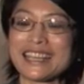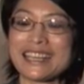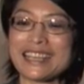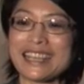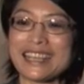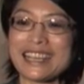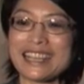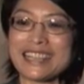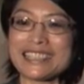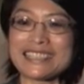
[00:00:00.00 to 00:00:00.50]

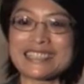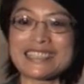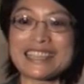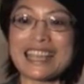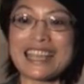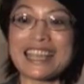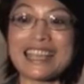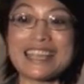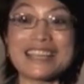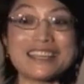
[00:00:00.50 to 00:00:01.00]
and
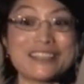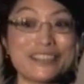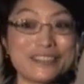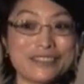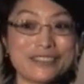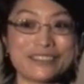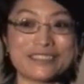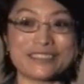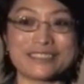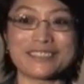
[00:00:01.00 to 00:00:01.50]
they
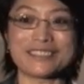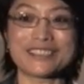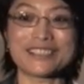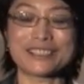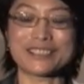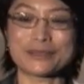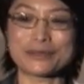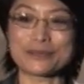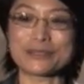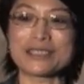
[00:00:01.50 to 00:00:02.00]
learn
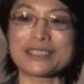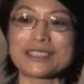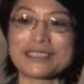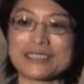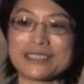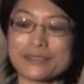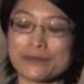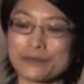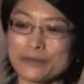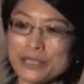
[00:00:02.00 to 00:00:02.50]
through
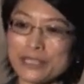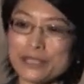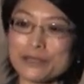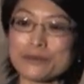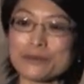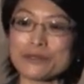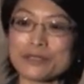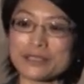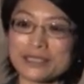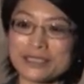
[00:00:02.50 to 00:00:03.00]
the
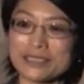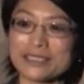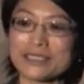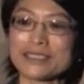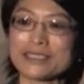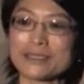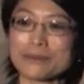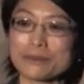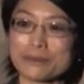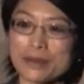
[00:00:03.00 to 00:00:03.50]
real-world
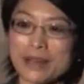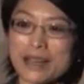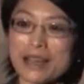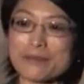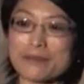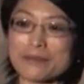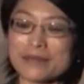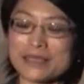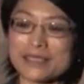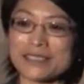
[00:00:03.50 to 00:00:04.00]

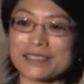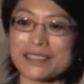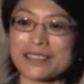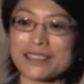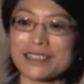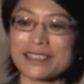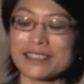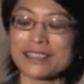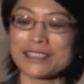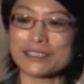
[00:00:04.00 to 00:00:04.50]
problems,
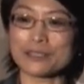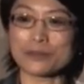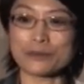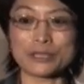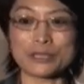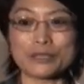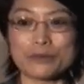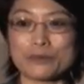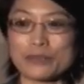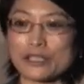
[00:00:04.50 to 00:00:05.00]
so
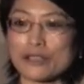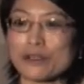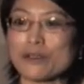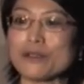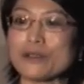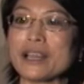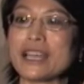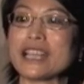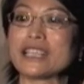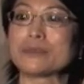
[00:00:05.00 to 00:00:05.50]
which we
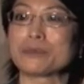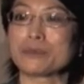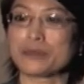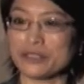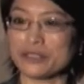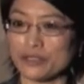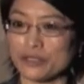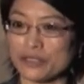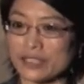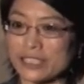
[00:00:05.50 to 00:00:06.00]
call
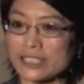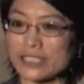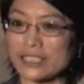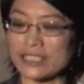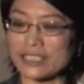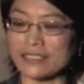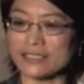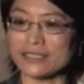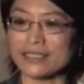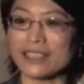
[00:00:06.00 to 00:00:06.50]
experiential
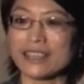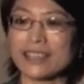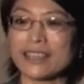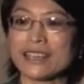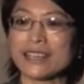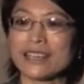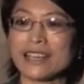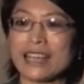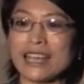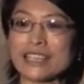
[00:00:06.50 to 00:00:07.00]
learning.
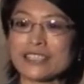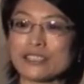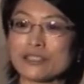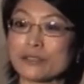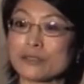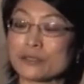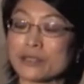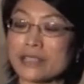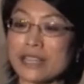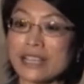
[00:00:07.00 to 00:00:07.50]
And
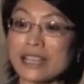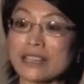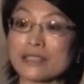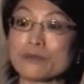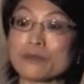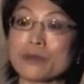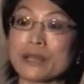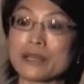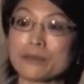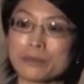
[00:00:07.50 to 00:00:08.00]
so they get
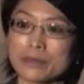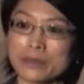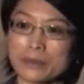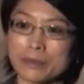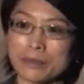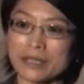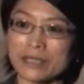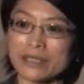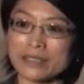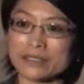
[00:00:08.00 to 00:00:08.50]
well
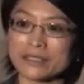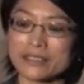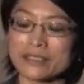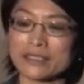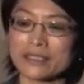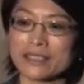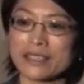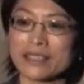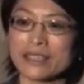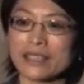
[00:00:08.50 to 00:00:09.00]
prepared.
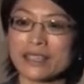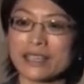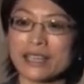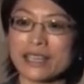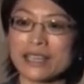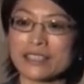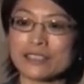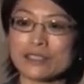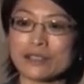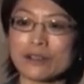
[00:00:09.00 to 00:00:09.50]

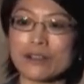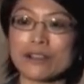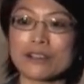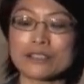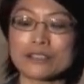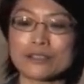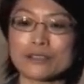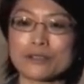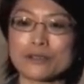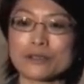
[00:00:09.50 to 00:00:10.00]
And so our
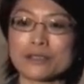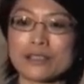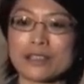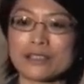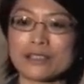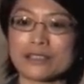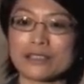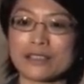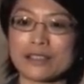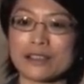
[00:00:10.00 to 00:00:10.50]

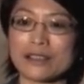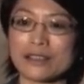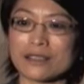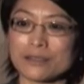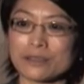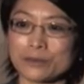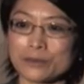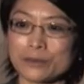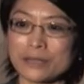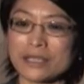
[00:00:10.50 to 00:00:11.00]
students are
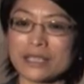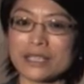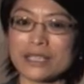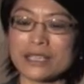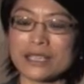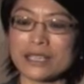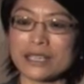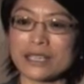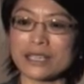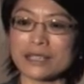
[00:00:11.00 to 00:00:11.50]

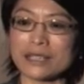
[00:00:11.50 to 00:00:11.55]
really